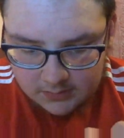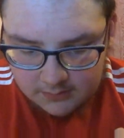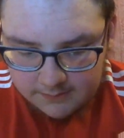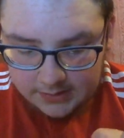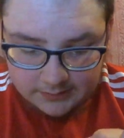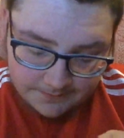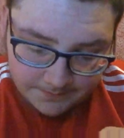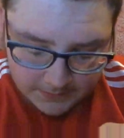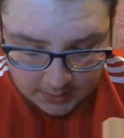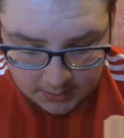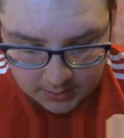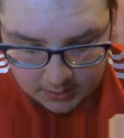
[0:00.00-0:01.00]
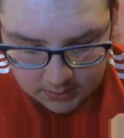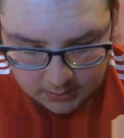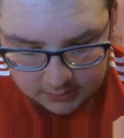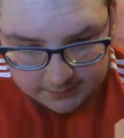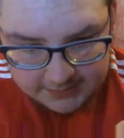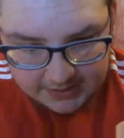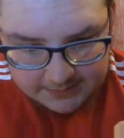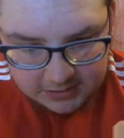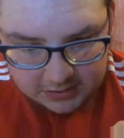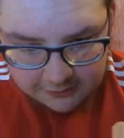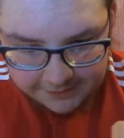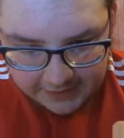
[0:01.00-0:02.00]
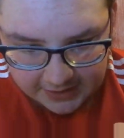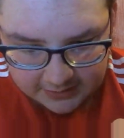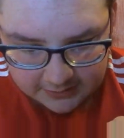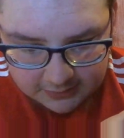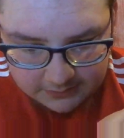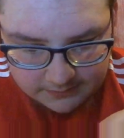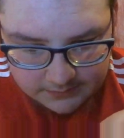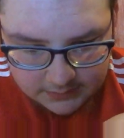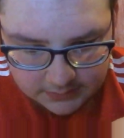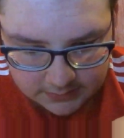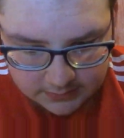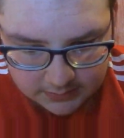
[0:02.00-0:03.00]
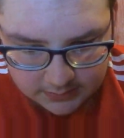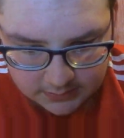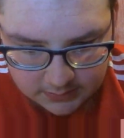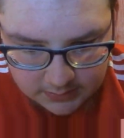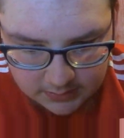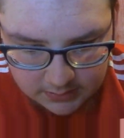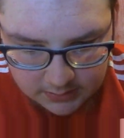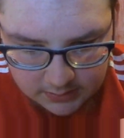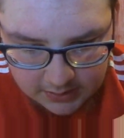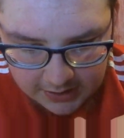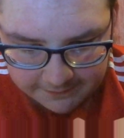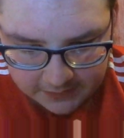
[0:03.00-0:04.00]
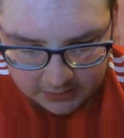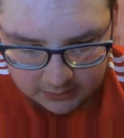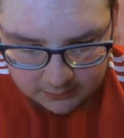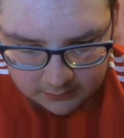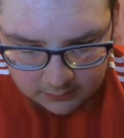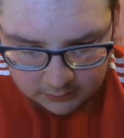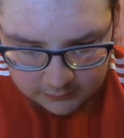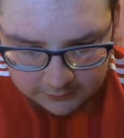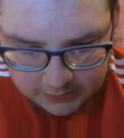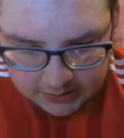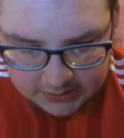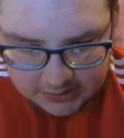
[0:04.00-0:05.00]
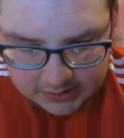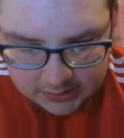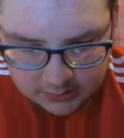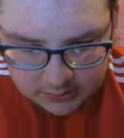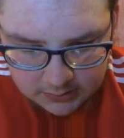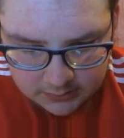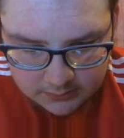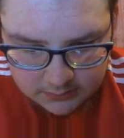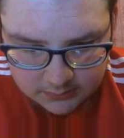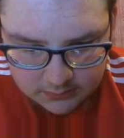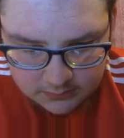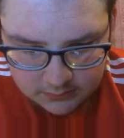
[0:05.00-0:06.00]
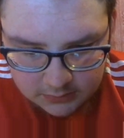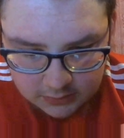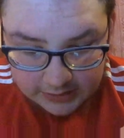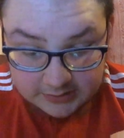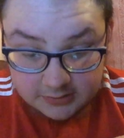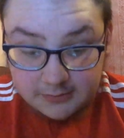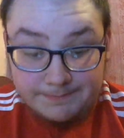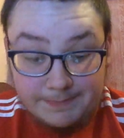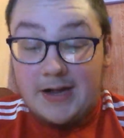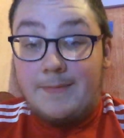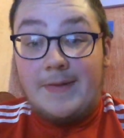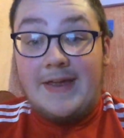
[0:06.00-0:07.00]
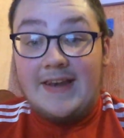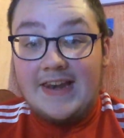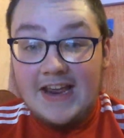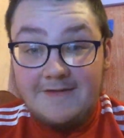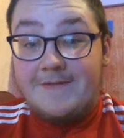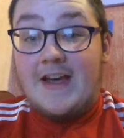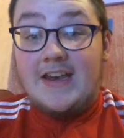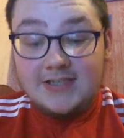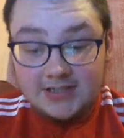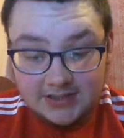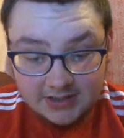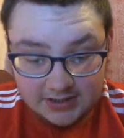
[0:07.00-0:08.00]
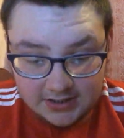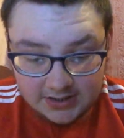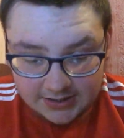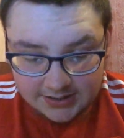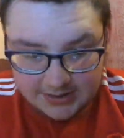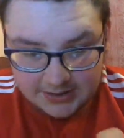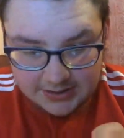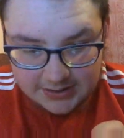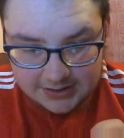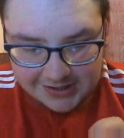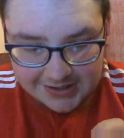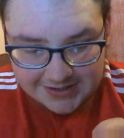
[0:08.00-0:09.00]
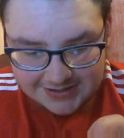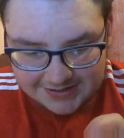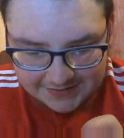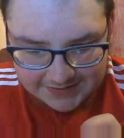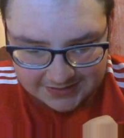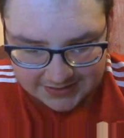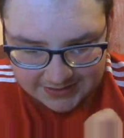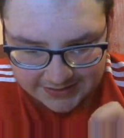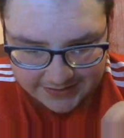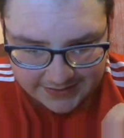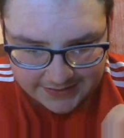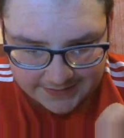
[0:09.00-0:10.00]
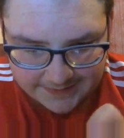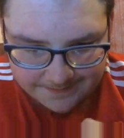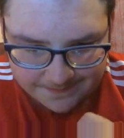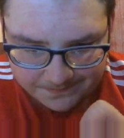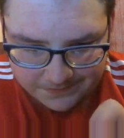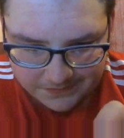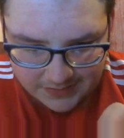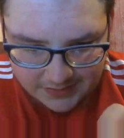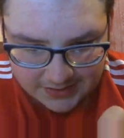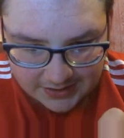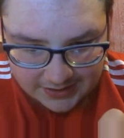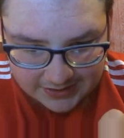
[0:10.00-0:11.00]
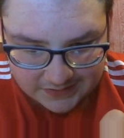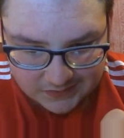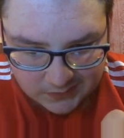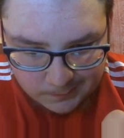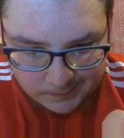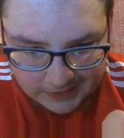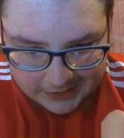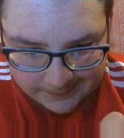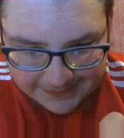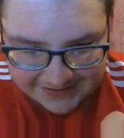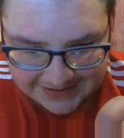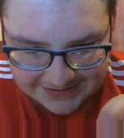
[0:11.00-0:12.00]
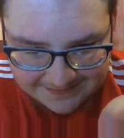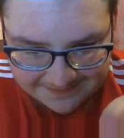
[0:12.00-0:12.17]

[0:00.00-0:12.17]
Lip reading: Well, sometimes I do forget though. Nedved all goals for Lazio. Oh, that's going back a bit. Nedved. Jesus. Yeah, that is going back a bit.